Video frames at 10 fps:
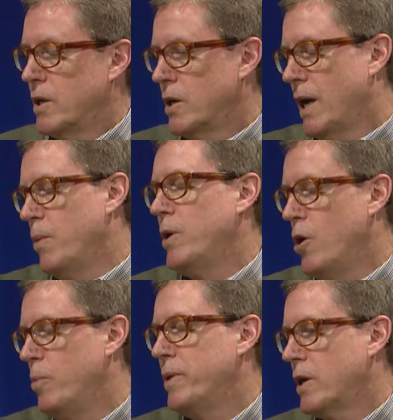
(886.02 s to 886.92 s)
I would
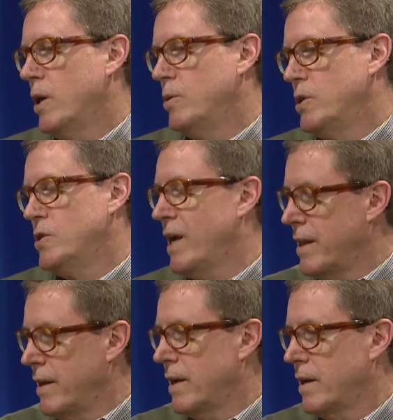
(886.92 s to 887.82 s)
hope that coaches, and I
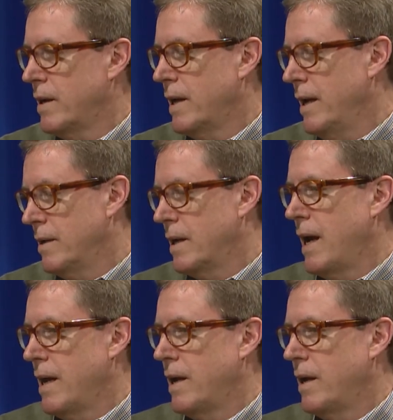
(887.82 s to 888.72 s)
think Kent and
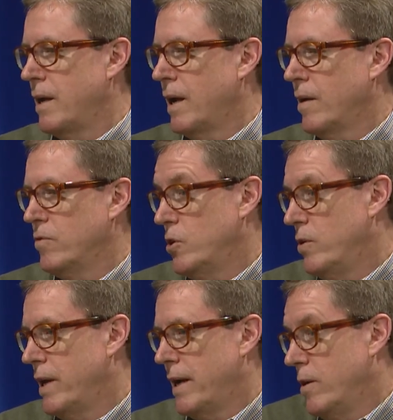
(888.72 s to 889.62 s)
Katie have
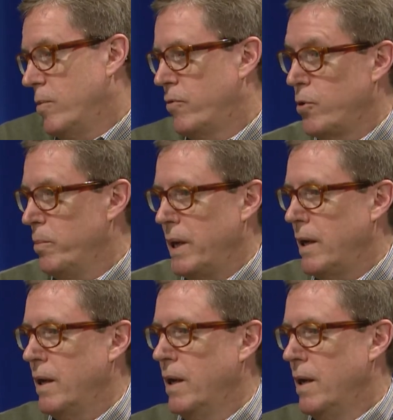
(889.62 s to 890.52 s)
learned that, I hope through
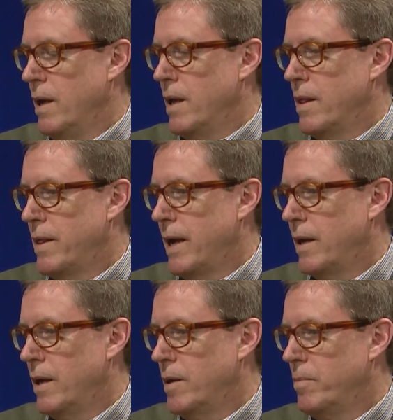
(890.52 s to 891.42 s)
me, that
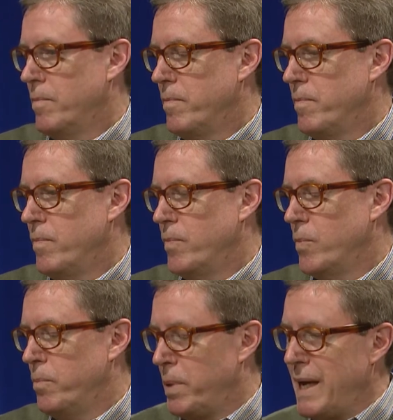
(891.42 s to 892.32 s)

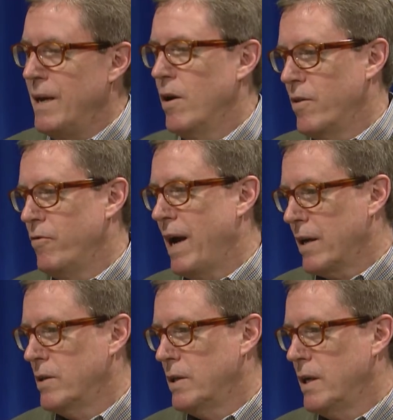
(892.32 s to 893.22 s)
being on the
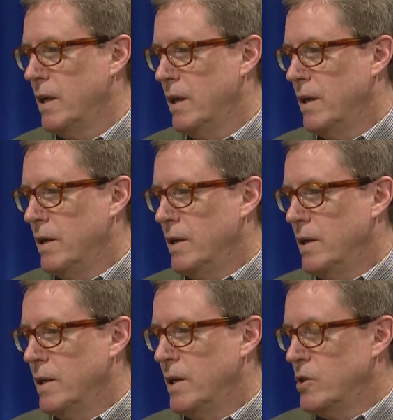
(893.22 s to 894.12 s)
faculty
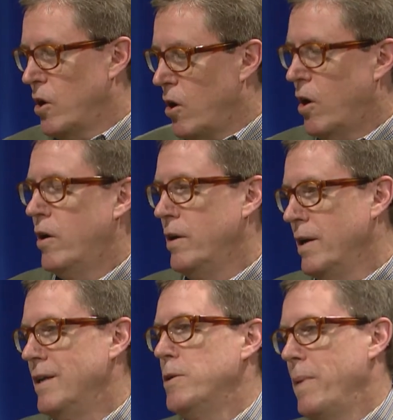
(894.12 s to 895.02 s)
is a hard
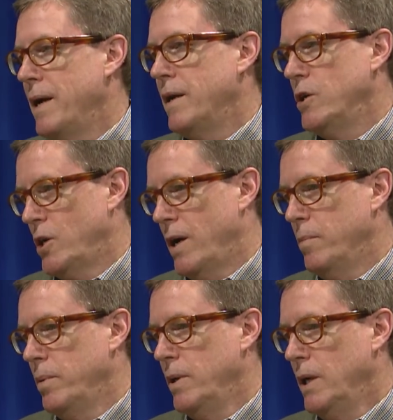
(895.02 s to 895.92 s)
and demanding
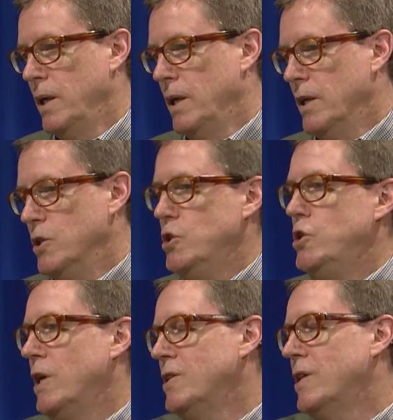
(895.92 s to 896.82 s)
job,
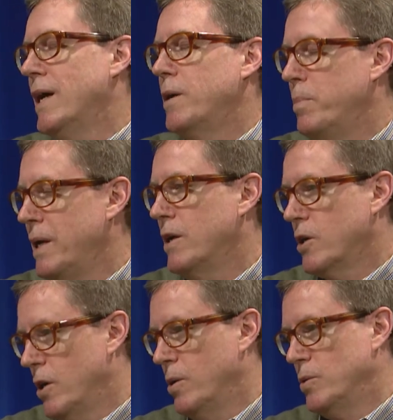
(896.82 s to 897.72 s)
just like being a
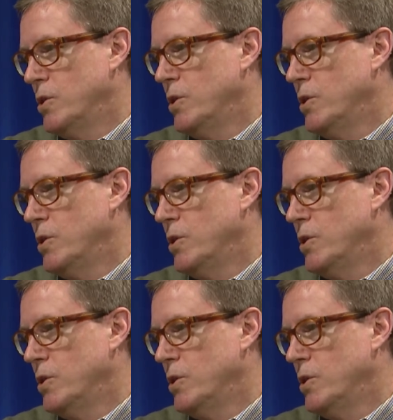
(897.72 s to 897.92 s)
coach.